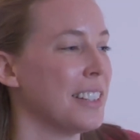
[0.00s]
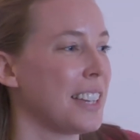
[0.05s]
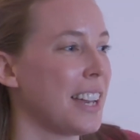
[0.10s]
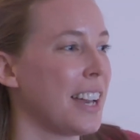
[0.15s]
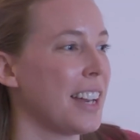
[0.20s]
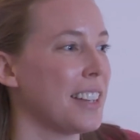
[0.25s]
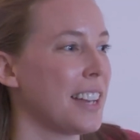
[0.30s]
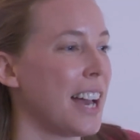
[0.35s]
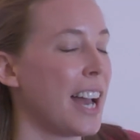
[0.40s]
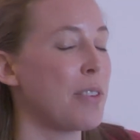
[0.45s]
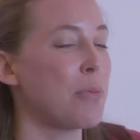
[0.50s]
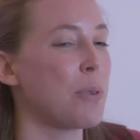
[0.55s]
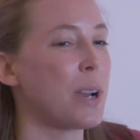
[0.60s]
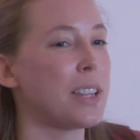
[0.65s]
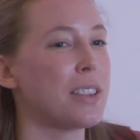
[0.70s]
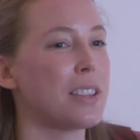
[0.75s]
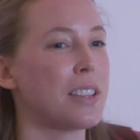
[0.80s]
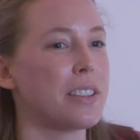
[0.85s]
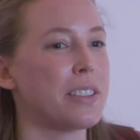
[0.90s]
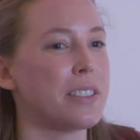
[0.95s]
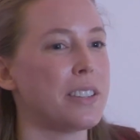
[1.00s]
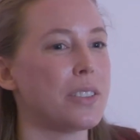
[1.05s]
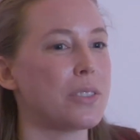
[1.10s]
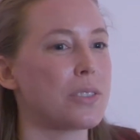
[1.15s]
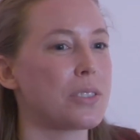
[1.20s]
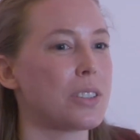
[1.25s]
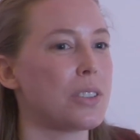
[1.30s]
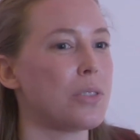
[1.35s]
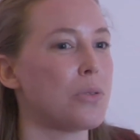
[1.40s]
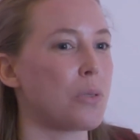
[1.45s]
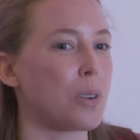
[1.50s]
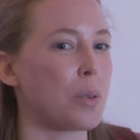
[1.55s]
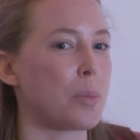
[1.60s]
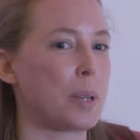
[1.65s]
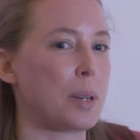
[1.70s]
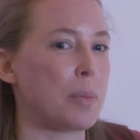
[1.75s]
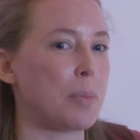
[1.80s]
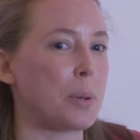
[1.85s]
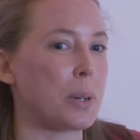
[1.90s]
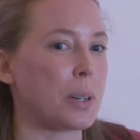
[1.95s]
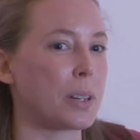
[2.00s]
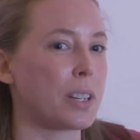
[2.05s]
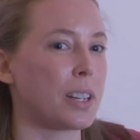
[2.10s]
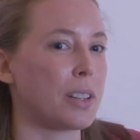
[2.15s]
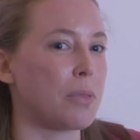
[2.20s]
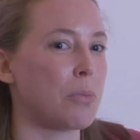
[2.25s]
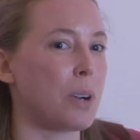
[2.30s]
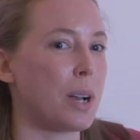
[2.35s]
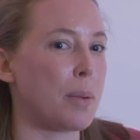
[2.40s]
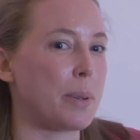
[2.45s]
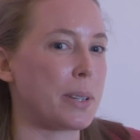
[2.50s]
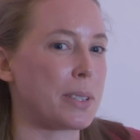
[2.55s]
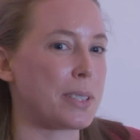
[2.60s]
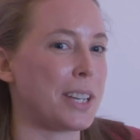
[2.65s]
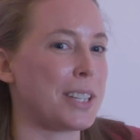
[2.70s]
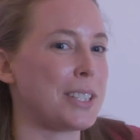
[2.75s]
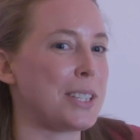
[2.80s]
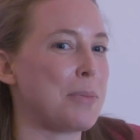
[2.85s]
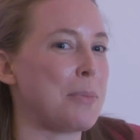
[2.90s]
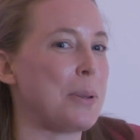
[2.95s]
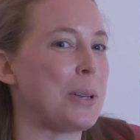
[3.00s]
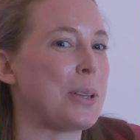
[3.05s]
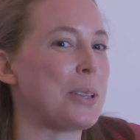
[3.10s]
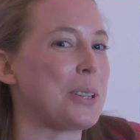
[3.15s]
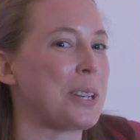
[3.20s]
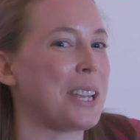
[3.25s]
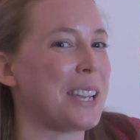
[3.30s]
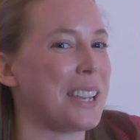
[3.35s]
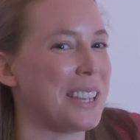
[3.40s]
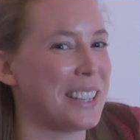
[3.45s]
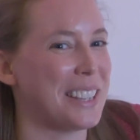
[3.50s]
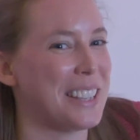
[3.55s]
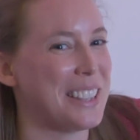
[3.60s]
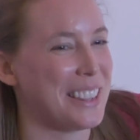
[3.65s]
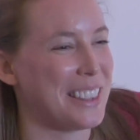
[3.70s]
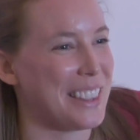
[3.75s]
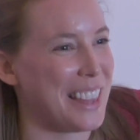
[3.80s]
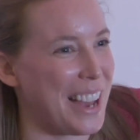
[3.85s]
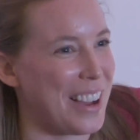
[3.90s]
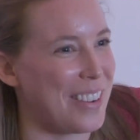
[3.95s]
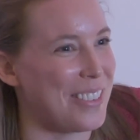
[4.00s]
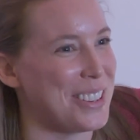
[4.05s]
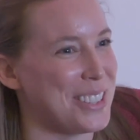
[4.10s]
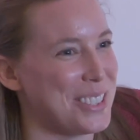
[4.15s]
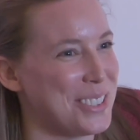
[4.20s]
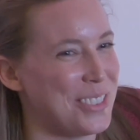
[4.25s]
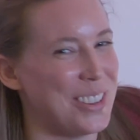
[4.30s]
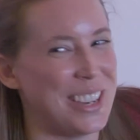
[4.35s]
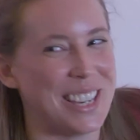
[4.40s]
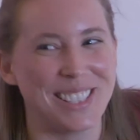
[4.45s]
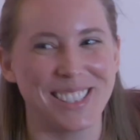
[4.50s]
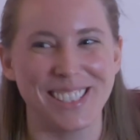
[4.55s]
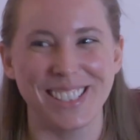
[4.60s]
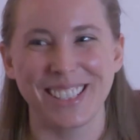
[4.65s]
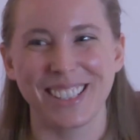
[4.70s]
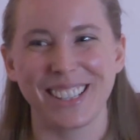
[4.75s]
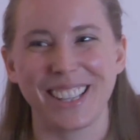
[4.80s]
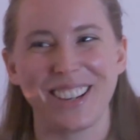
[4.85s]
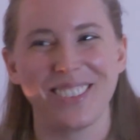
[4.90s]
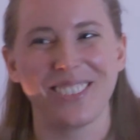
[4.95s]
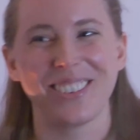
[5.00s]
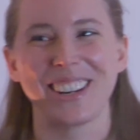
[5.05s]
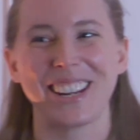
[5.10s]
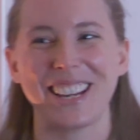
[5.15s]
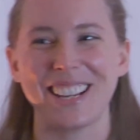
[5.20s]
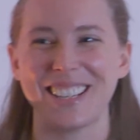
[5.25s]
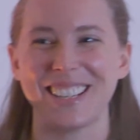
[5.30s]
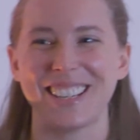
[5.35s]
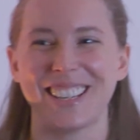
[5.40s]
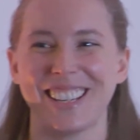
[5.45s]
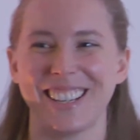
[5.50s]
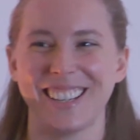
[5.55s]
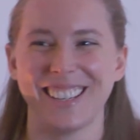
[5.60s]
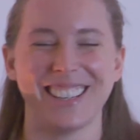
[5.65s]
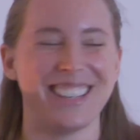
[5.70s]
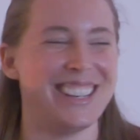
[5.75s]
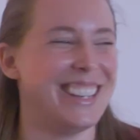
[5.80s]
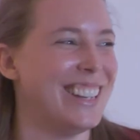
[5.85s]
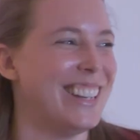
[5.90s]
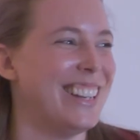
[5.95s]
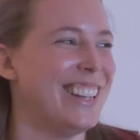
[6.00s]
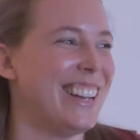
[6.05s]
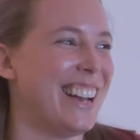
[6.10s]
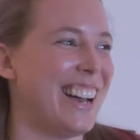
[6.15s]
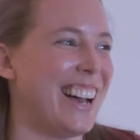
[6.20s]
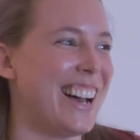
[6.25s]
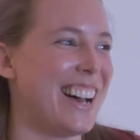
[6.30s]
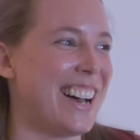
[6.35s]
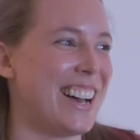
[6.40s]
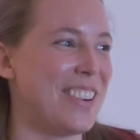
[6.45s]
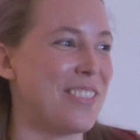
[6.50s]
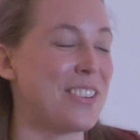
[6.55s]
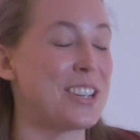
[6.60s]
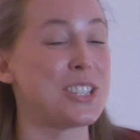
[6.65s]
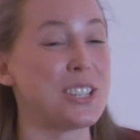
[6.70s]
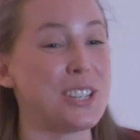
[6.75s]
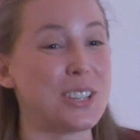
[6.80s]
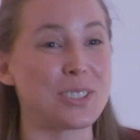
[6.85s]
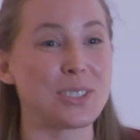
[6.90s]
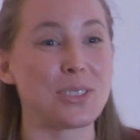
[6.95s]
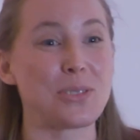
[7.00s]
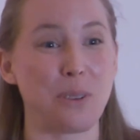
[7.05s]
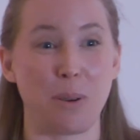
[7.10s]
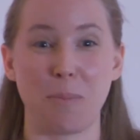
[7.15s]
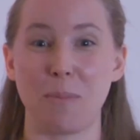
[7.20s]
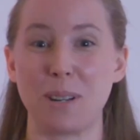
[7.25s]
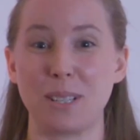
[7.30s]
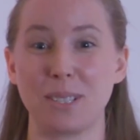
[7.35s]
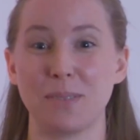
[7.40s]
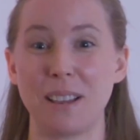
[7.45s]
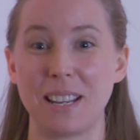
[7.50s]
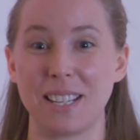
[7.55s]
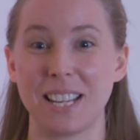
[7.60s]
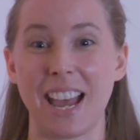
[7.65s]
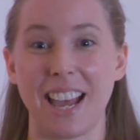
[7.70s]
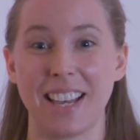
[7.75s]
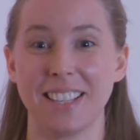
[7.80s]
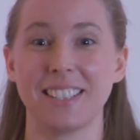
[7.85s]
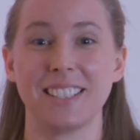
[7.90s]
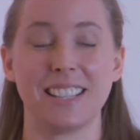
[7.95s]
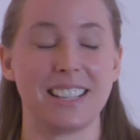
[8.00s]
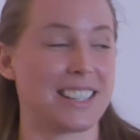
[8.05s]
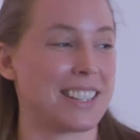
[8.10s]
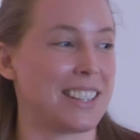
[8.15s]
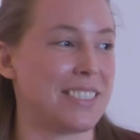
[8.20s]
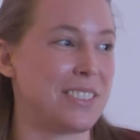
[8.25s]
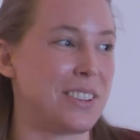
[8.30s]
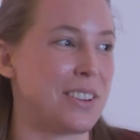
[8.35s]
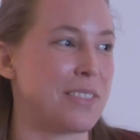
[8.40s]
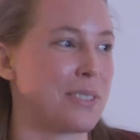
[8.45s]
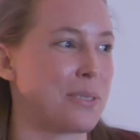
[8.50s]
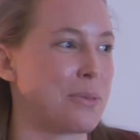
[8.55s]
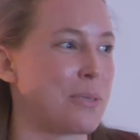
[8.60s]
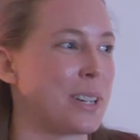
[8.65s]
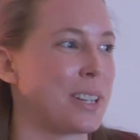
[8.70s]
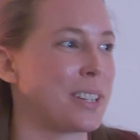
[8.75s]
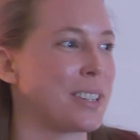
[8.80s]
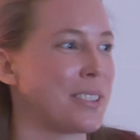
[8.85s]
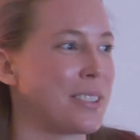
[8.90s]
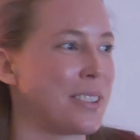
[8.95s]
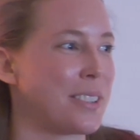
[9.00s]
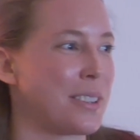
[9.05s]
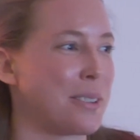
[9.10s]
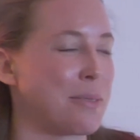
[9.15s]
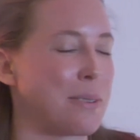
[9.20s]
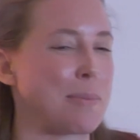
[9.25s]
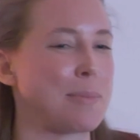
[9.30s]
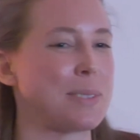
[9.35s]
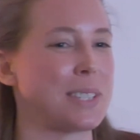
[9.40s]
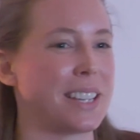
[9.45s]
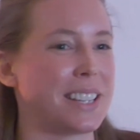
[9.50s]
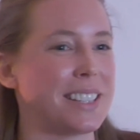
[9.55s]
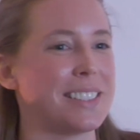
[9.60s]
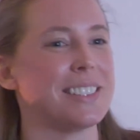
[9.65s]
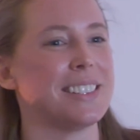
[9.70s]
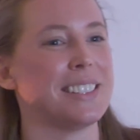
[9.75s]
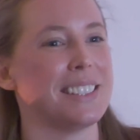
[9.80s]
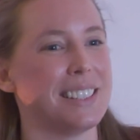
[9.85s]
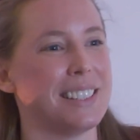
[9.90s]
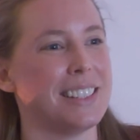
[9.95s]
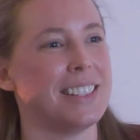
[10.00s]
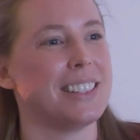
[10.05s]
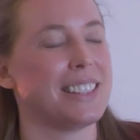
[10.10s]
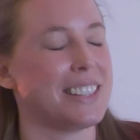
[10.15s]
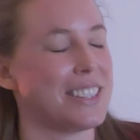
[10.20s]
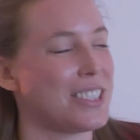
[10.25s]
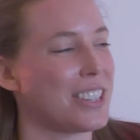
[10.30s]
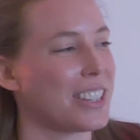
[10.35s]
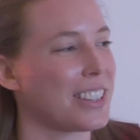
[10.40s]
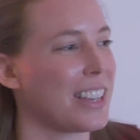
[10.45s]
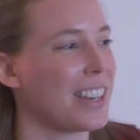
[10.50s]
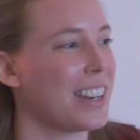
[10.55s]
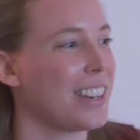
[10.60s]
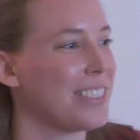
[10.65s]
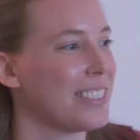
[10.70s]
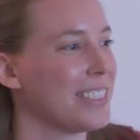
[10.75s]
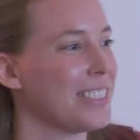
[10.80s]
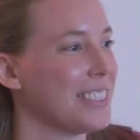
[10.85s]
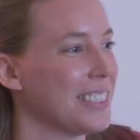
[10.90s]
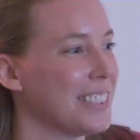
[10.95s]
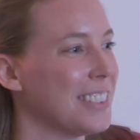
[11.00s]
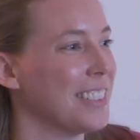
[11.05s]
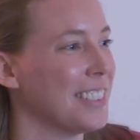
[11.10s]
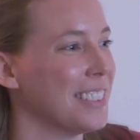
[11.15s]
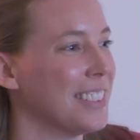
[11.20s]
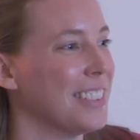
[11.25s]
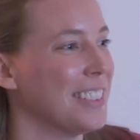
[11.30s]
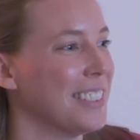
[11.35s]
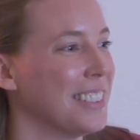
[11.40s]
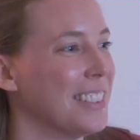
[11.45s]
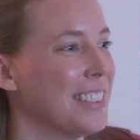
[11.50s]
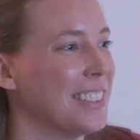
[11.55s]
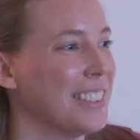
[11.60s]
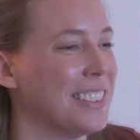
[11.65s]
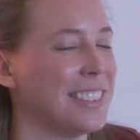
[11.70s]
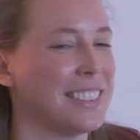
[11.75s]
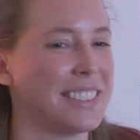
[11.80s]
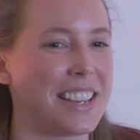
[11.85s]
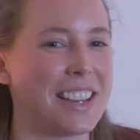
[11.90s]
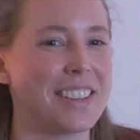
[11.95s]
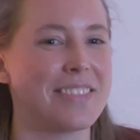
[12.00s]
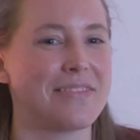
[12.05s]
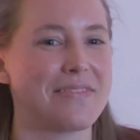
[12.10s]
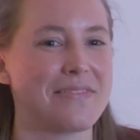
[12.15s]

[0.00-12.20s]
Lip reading: Yeah, I read the Nielsen Norman book on web accessibility. That was basically what I did, which Nielsen Norman is fantastic if you ever want to go to their website and check that out. Yeah.